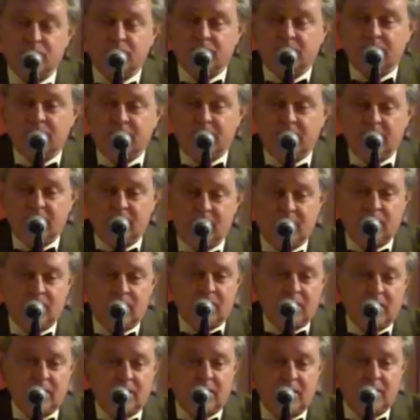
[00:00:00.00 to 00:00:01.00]
took the
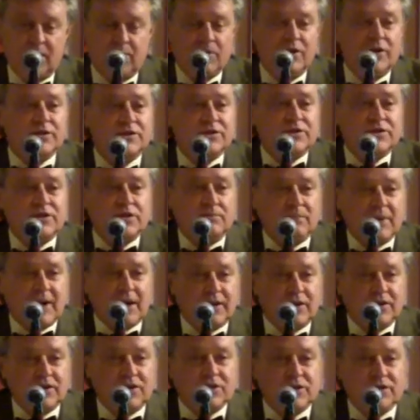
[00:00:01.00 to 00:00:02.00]
emergency
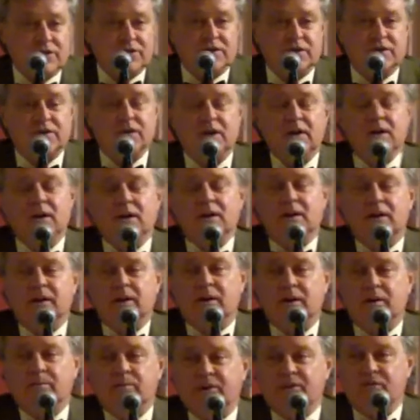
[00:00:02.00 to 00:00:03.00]
manager's
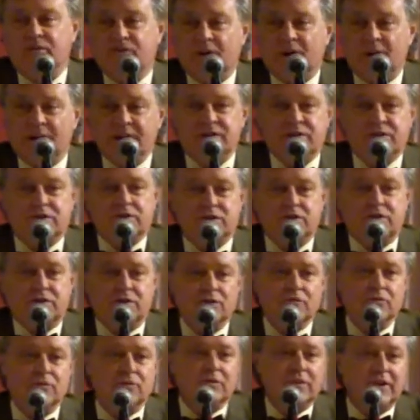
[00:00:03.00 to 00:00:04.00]

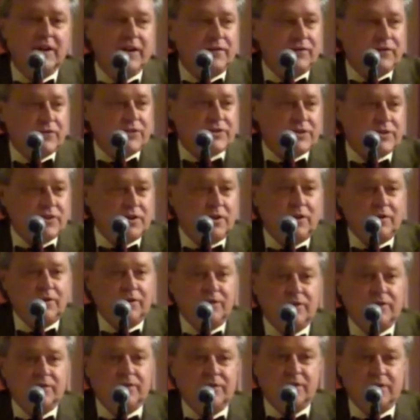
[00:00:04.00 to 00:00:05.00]
advice to leave us
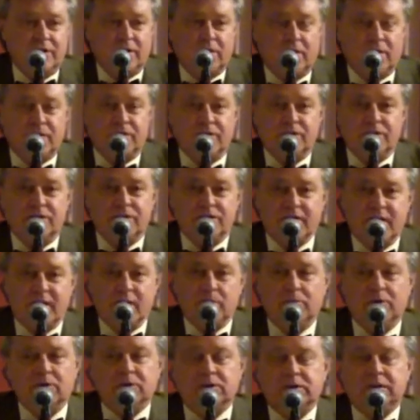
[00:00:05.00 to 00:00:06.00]
on the
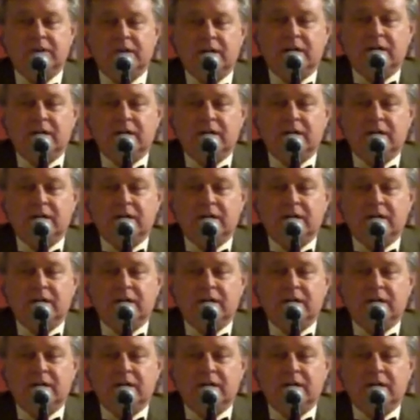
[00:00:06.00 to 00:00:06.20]
table.